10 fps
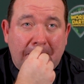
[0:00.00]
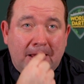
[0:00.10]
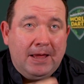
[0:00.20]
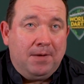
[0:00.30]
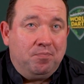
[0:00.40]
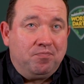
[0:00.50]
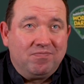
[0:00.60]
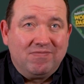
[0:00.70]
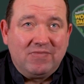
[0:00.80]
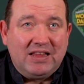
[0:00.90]

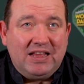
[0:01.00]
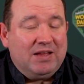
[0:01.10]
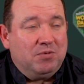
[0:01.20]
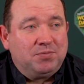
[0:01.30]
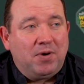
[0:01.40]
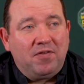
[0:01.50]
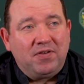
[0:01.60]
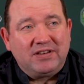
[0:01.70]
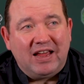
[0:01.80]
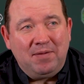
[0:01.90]
um, it was
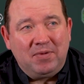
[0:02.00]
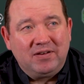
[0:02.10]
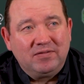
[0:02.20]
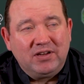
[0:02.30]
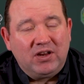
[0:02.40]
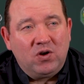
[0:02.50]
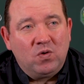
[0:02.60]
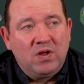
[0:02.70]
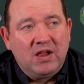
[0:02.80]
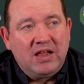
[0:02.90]
perfect timing. You
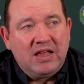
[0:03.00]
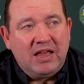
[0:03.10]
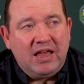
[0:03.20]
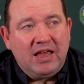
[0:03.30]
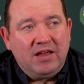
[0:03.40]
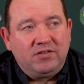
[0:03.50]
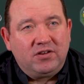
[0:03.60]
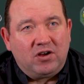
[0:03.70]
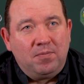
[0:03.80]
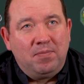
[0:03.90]
know, uh,
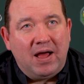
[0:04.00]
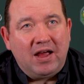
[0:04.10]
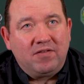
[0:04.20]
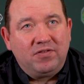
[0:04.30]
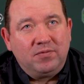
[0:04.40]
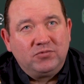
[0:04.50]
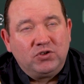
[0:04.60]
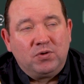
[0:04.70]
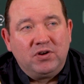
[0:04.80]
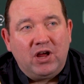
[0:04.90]
to come back from
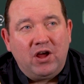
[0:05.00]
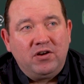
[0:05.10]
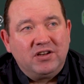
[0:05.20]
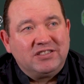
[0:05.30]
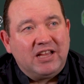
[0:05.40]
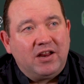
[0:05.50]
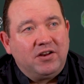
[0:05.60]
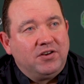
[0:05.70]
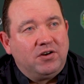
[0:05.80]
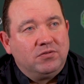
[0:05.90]
two on down in a set
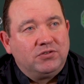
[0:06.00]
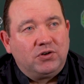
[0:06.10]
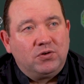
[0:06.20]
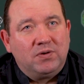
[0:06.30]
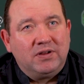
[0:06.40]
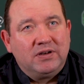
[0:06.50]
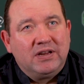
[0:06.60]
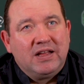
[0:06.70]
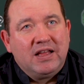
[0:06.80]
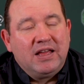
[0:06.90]
in your own throw and
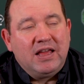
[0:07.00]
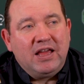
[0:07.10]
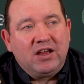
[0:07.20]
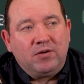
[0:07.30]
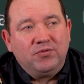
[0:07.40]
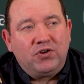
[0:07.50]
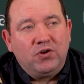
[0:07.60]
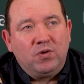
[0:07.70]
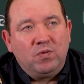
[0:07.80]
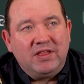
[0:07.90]
uh, come
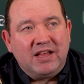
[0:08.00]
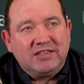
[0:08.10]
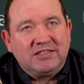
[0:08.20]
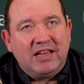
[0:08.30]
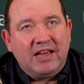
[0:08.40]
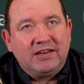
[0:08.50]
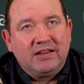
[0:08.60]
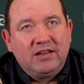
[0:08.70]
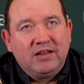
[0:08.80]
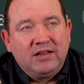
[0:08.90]
through and win that set.
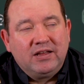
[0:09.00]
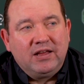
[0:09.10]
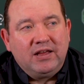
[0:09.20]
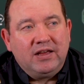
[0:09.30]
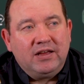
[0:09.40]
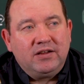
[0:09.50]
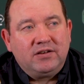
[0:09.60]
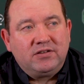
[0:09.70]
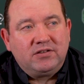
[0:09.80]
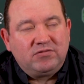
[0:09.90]
Uh,
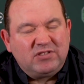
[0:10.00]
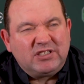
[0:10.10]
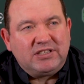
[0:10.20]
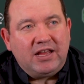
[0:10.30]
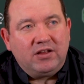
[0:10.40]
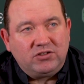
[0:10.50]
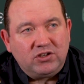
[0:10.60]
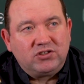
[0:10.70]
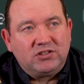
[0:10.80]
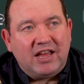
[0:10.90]
to stay
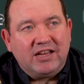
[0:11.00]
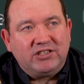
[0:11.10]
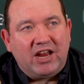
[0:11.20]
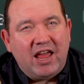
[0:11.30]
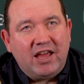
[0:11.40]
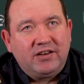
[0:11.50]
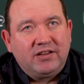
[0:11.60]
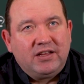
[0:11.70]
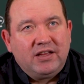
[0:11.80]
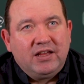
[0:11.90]
just edge ahead,
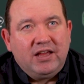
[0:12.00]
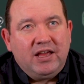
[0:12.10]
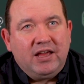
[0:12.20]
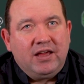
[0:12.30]
uh,